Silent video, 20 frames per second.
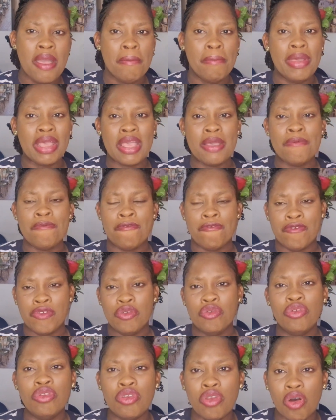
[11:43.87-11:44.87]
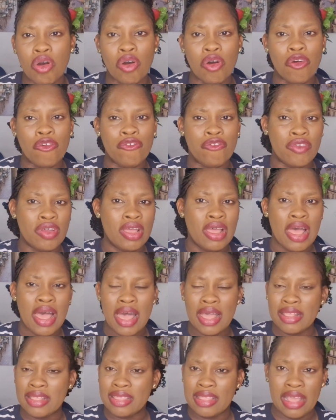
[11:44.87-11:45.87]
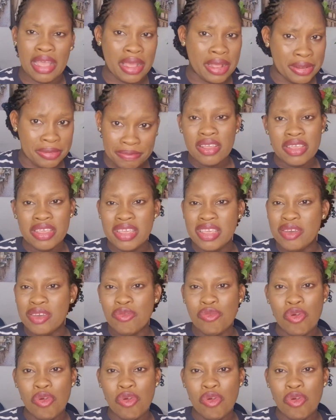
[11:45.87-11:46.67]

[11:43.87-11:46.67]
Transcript: make him feel love, and he